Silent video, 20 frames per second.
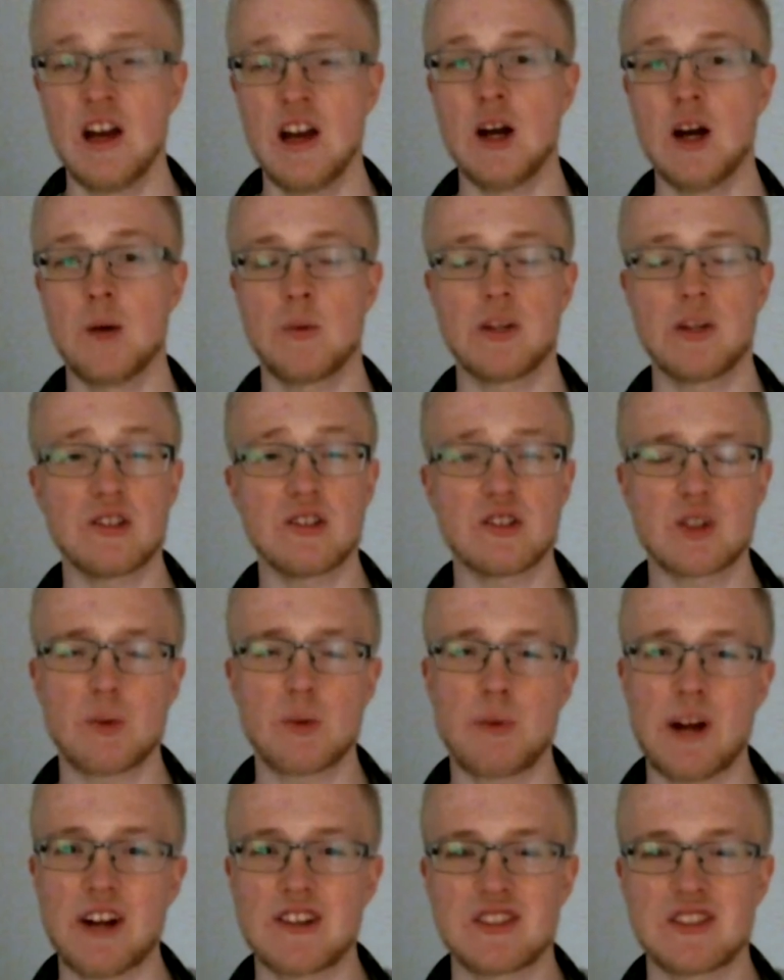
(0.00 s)
But those
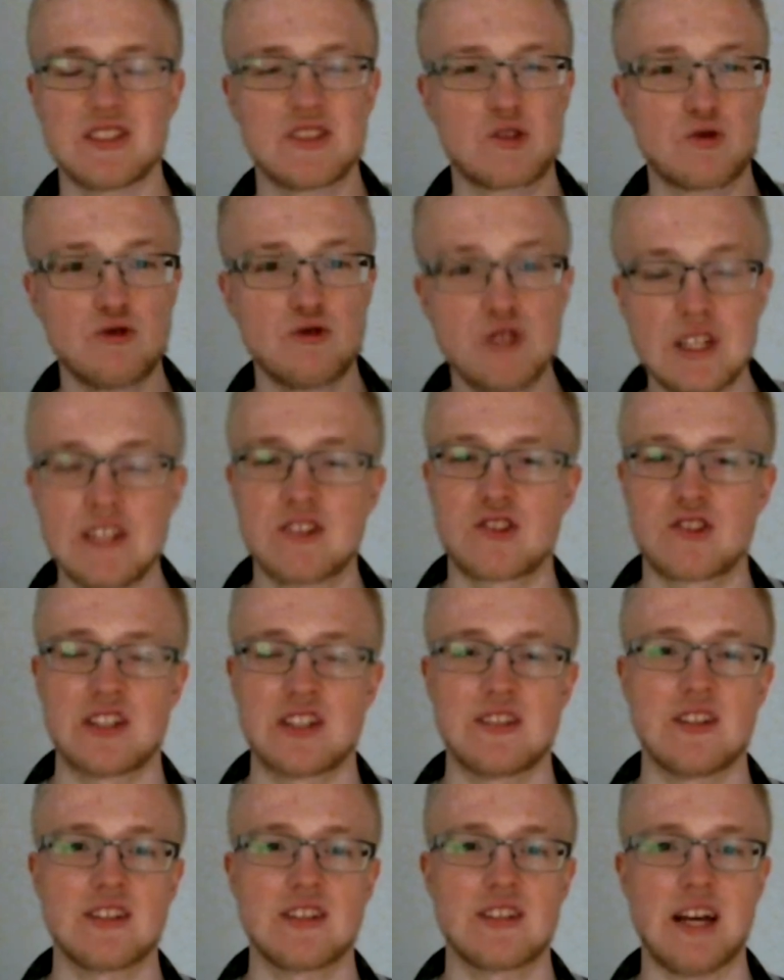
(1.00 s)
comparisons really stress
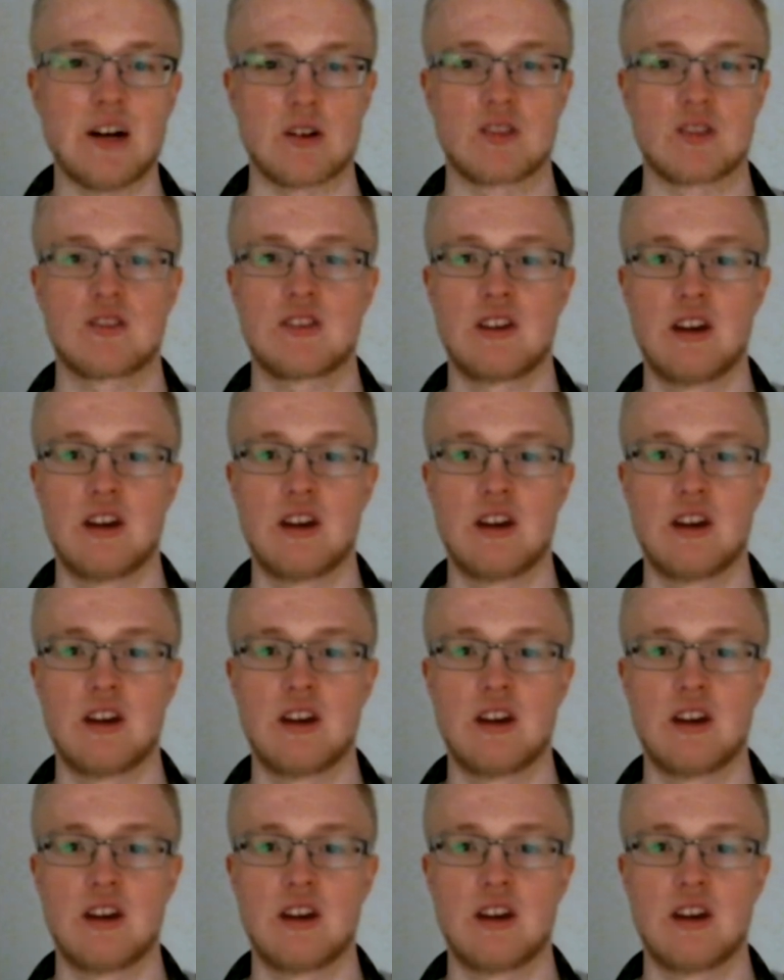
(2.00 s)
us out.